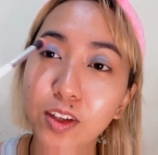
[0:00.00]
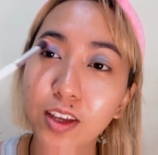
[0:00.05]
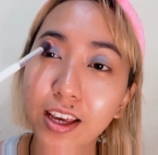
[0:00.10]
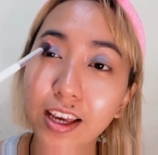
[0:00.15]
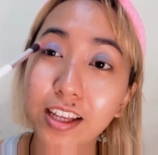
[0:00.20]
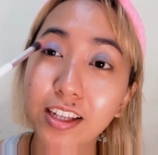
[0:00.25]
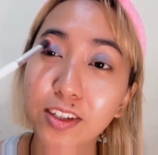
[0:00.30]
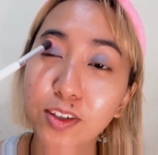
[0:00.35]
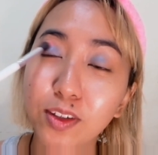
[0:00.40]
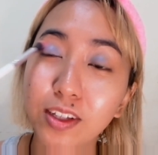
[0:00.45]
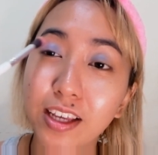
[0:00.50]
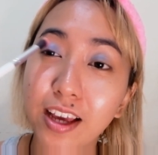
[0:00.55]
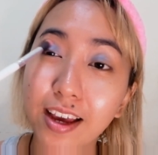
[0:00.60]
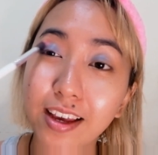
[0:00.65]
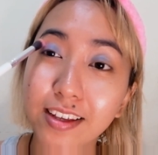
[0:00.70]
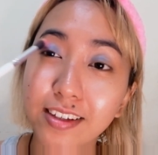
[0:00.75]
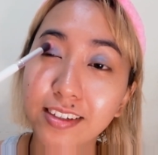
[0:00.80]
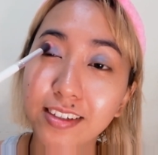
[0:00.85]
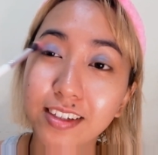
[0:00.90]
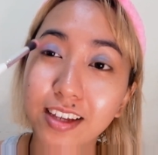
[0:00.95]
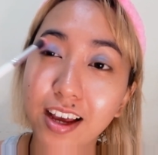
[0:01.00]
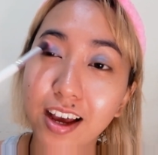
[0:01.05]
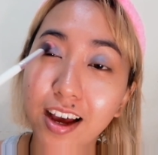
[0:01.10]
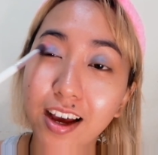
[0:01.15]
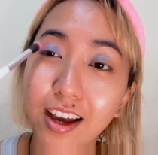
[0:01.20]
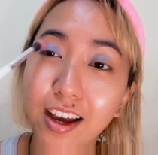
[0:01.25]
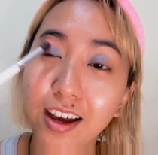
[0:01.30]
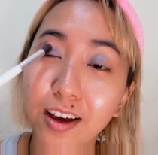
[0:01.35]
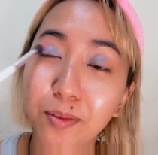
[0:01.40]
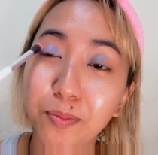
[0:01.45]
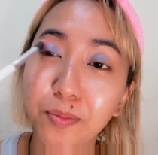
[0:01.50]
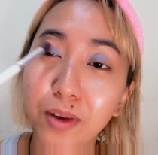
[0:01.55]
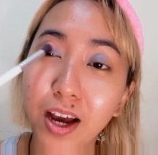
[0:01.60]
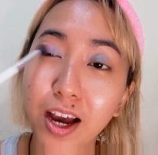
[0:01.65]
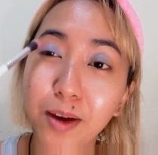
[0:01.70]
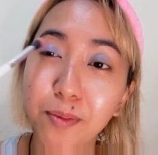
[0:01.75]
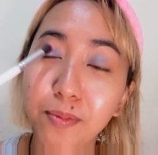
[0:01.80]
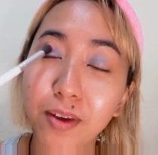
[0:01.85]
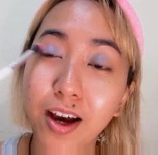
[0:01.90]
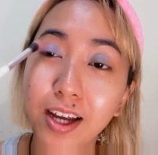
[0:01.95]
And guys,
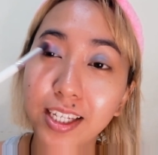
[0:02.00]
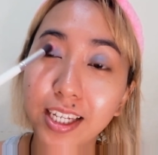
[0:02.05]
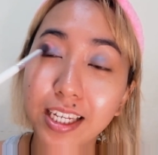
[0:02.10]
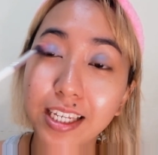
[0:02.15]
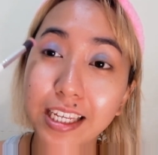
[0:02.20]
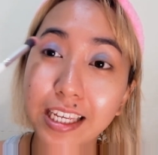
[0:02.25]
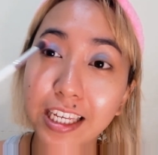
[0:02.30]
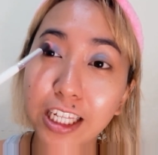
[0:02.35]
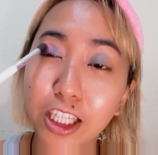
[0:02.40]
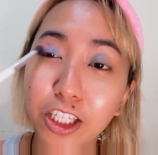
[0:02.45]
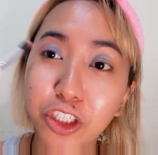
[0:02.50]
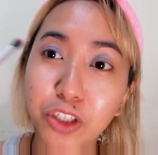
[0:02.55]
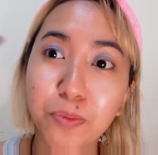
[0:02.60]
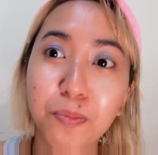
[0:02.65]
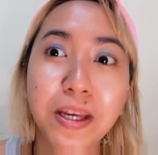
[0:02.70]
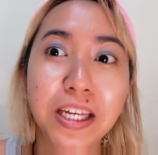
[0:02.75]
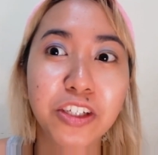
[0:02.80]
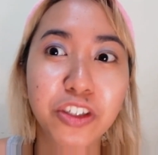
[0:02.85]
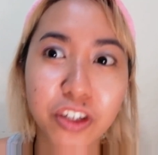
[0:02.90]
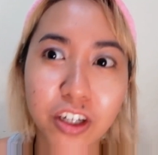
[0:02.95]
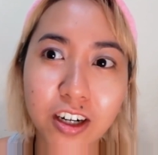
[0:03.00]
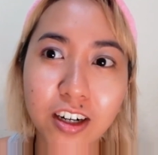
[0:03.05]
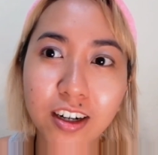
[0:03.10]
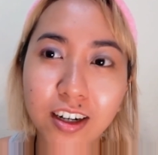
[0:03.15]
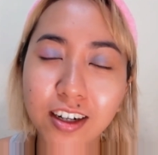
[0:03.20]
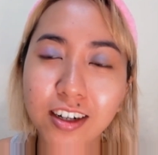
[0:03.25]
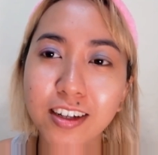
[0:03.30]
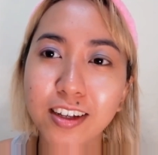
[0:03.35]
I'm not an English major,